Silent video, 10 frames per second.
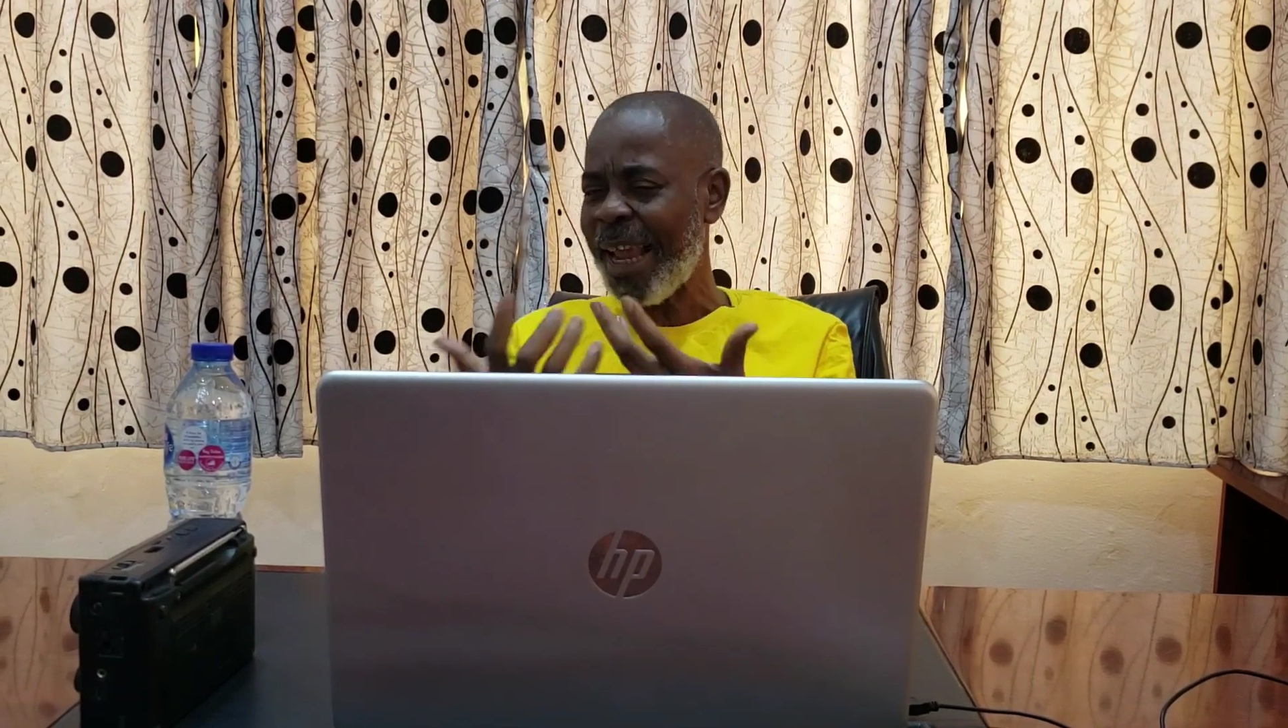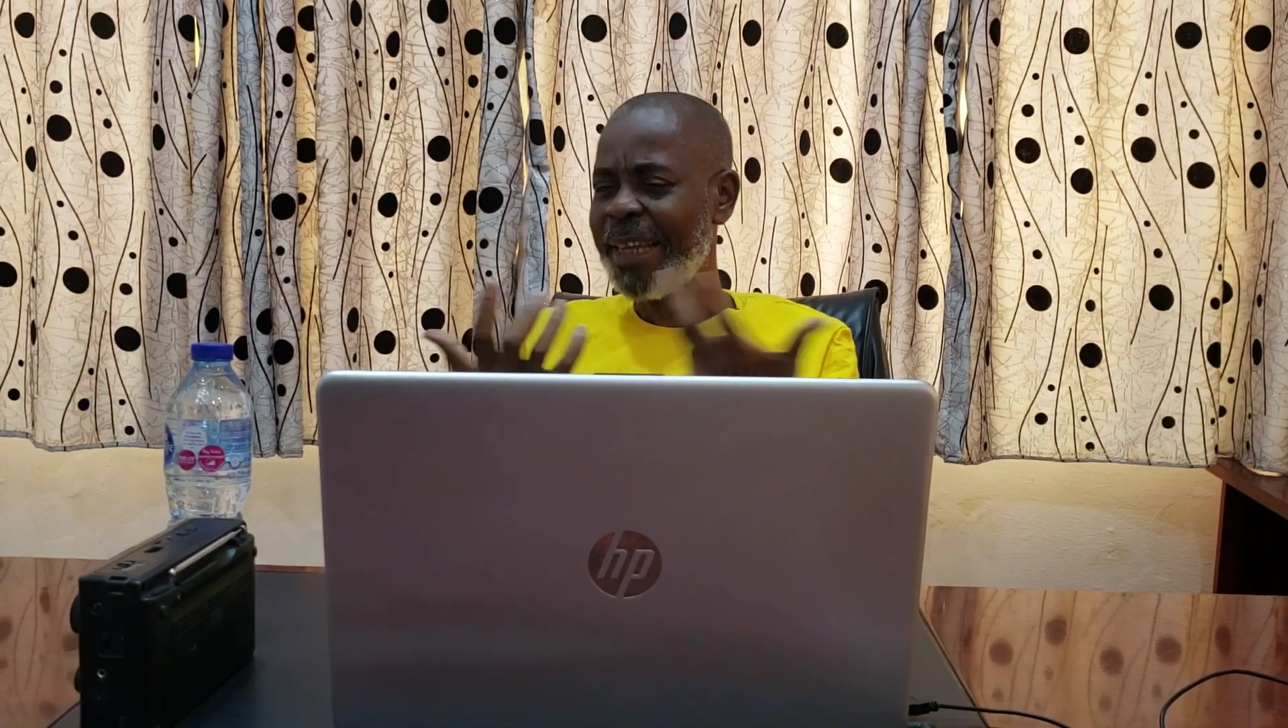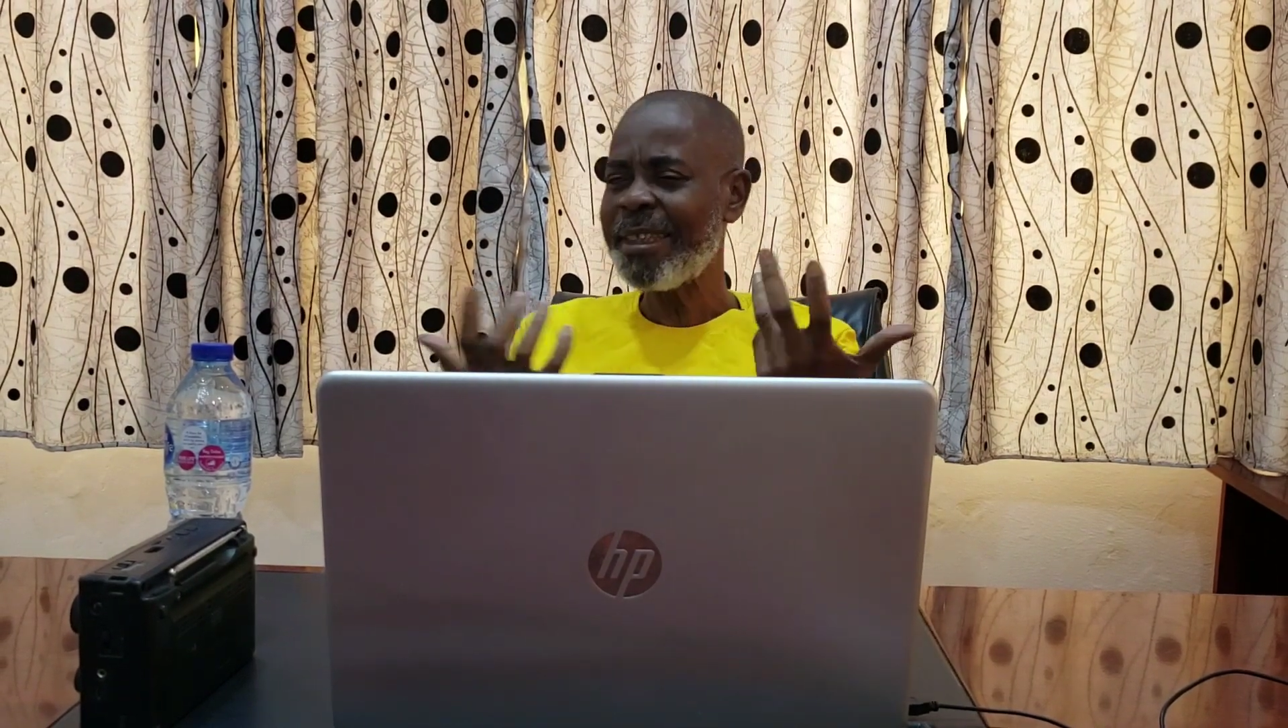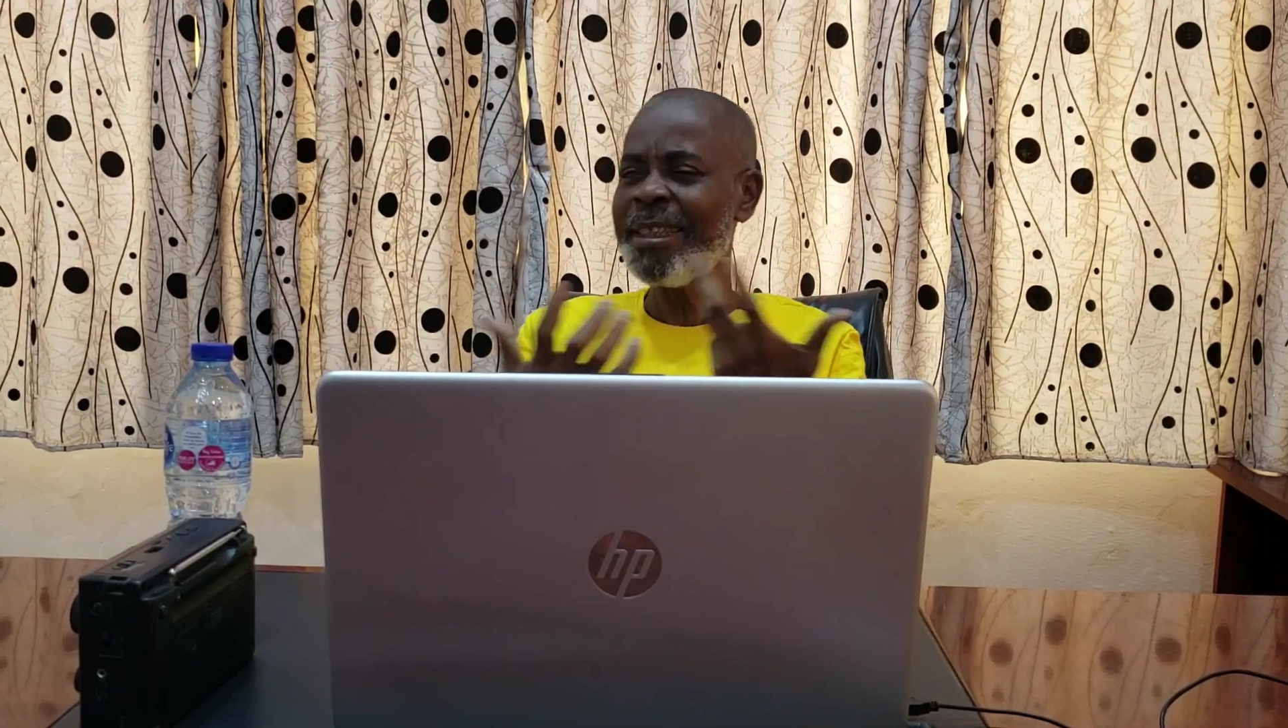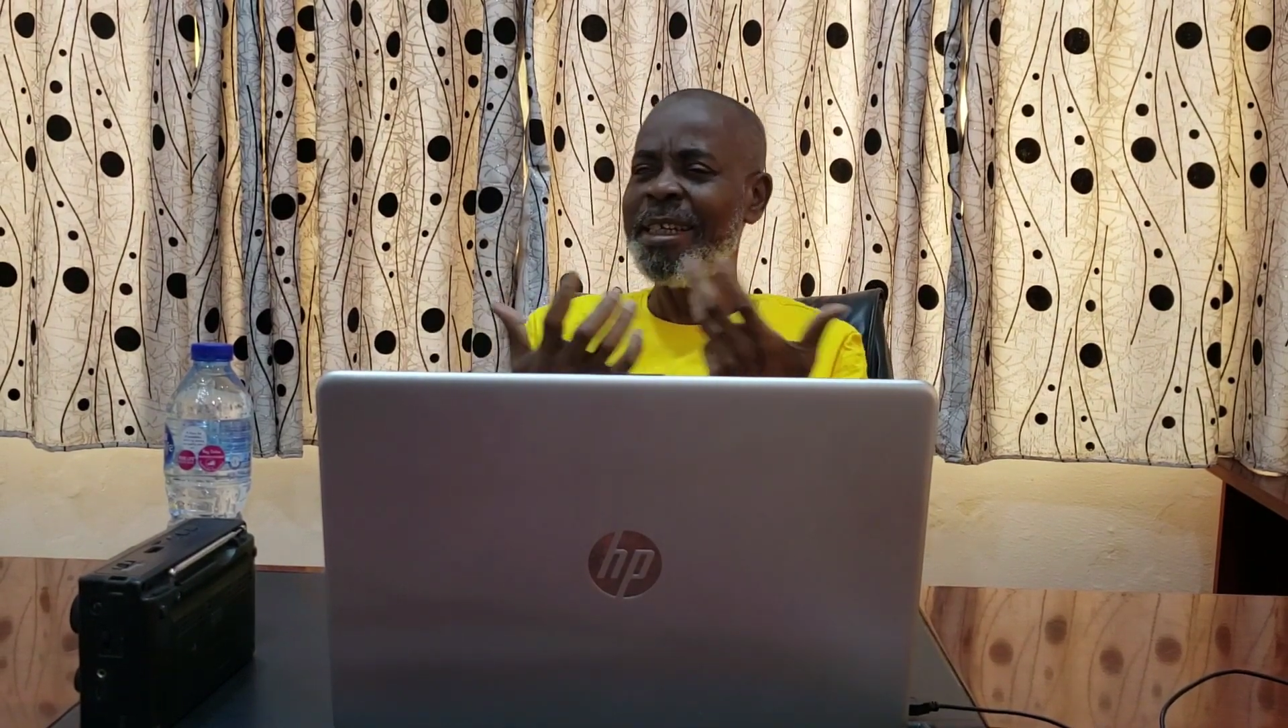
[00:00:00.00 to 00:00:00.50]

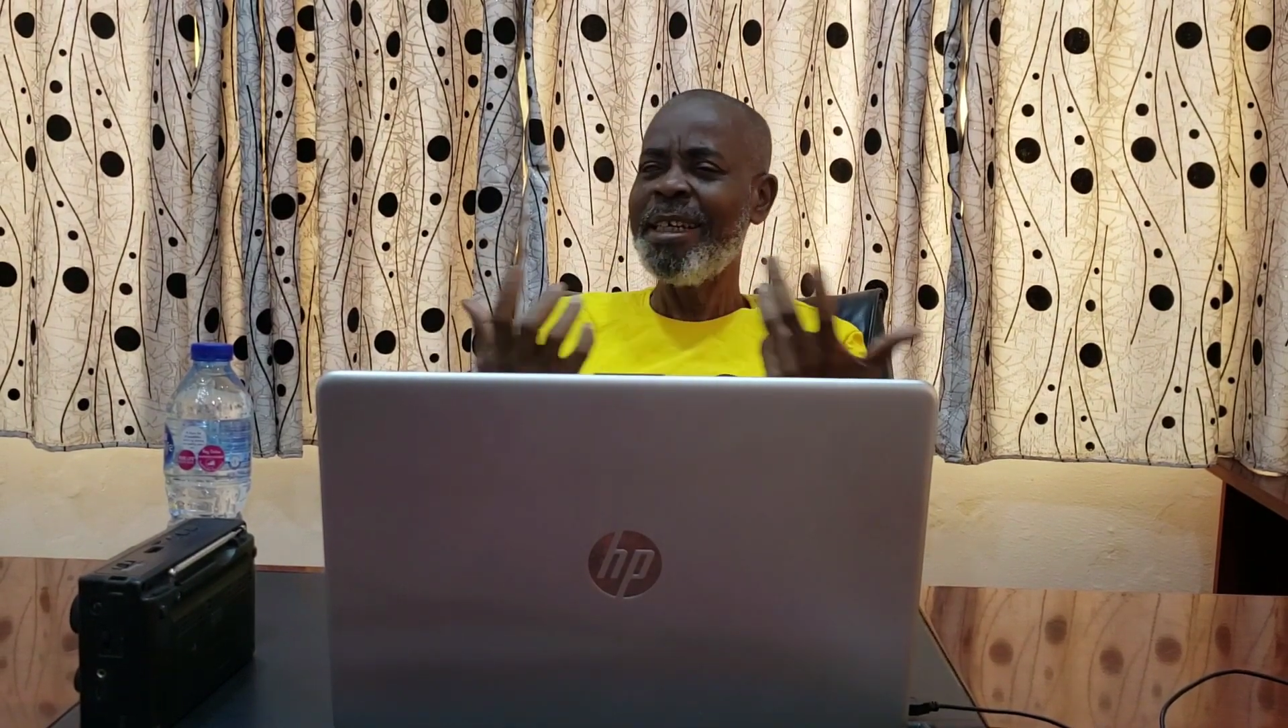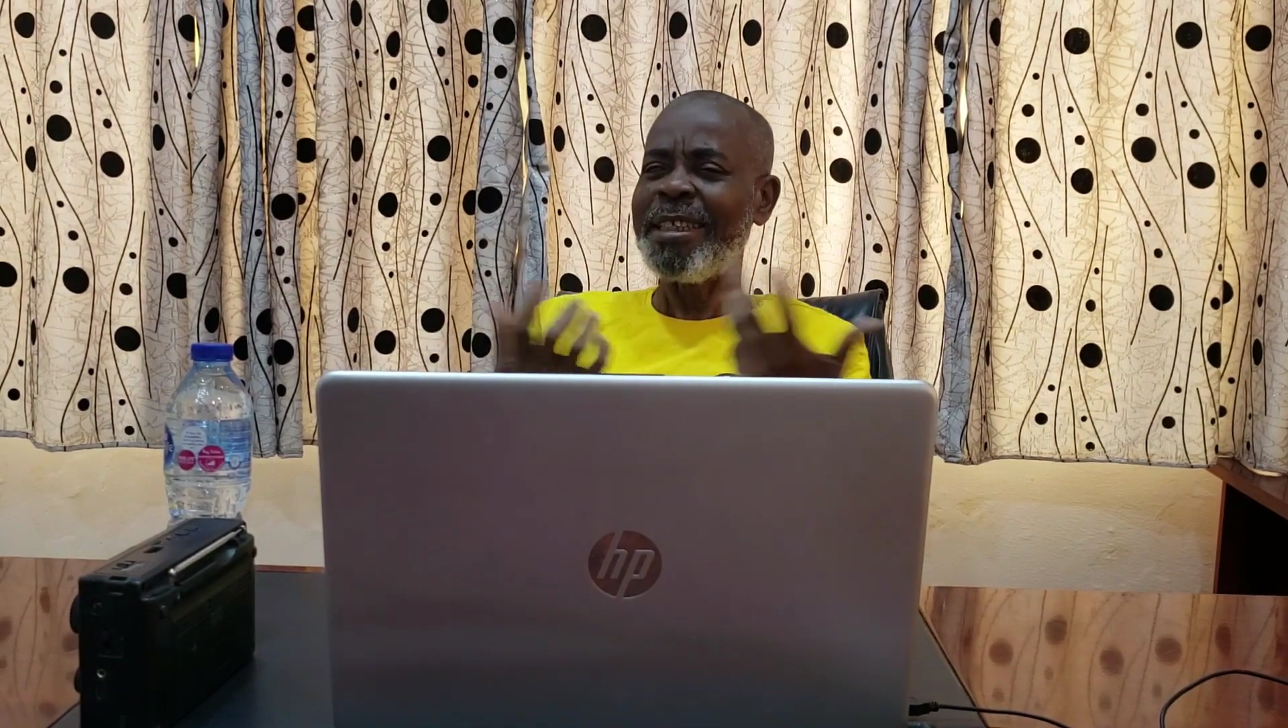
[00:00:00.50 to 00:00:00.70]
things,